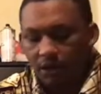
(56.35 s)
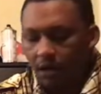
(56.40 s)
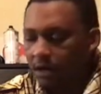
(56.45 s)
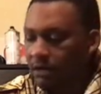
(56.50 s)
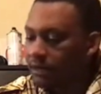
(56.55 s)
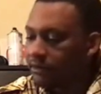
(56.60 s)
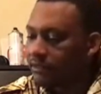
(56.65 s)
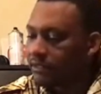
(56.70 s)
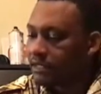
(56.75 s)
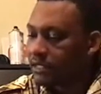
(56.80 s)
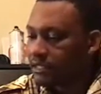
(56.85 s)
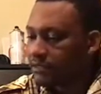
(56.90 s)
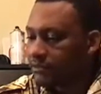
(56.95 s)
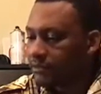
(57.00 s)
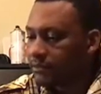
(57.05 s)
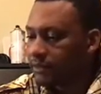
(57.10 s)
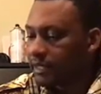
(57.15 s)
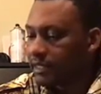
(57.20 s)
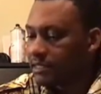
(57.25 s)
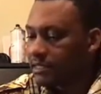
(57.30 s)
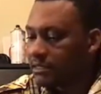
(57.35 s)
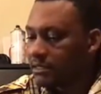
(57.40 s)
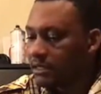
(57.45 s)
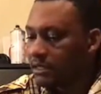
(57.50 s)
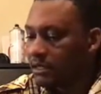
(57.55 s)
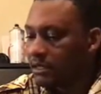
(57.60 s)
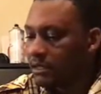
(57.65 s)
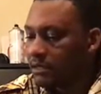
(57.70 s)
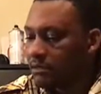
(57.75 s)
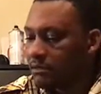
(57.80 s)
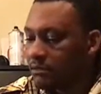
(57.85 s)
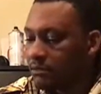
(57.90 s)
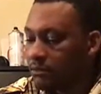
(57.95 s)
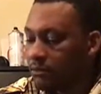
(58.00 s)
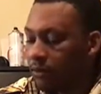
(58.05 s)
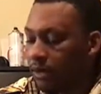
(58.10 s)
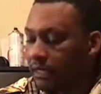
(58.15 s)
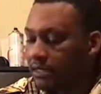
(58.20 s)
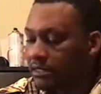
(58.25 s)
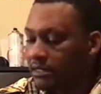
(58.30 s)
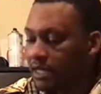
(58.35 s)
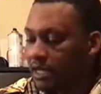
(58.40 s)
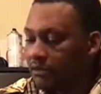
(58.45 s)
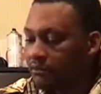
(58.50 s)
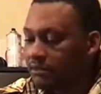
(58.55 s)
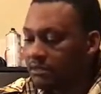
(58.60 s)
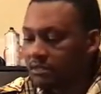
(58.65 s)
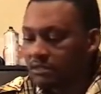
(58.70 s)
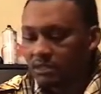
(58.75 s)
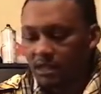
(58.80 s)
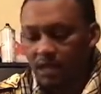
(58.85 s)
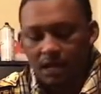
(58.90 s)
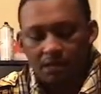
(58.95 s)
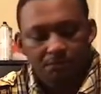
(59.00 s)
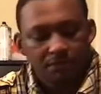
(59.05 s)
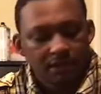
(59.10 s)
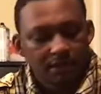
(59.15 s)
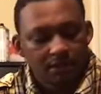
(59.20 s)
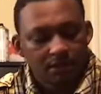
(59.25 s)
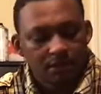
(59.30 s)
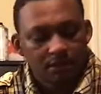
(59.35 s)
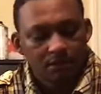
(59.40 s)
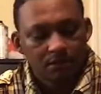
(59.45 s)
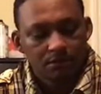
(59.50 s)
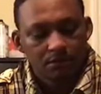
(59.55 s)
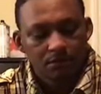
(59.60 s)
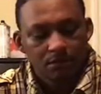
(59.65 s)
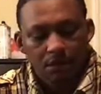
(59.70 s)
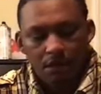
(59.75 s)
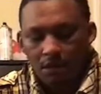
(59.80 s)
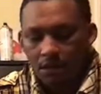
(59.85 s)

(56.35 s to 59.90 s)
everything's for weight savings. I plan on